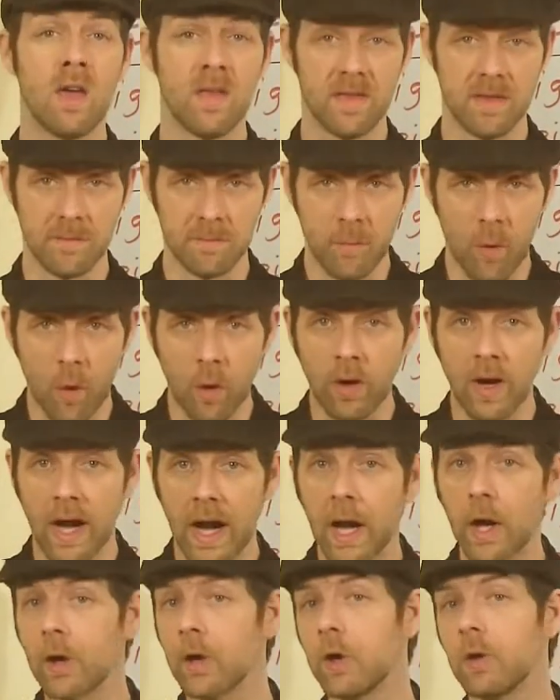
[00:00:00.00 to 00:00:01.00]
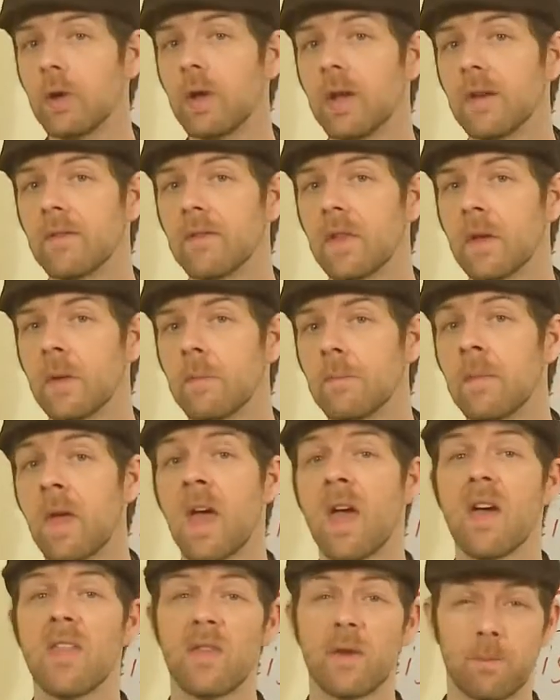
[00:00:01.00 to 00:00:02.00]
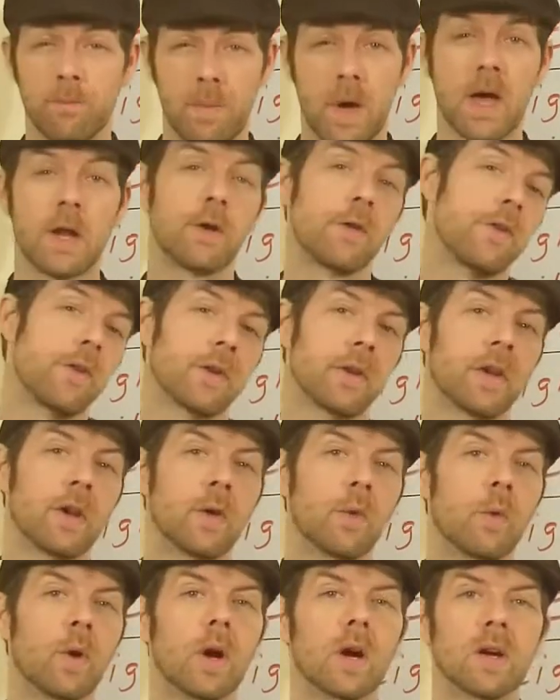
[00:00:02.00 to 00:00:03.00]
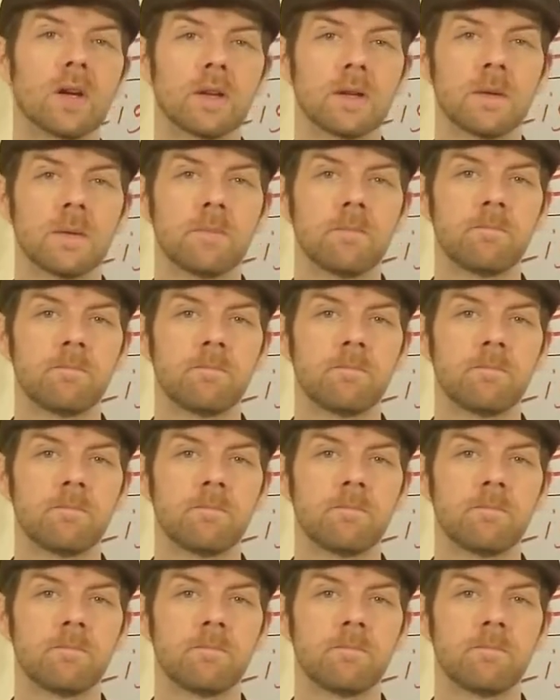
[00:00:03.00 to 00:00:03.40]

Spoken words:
The more air you give them, the better they're going to work.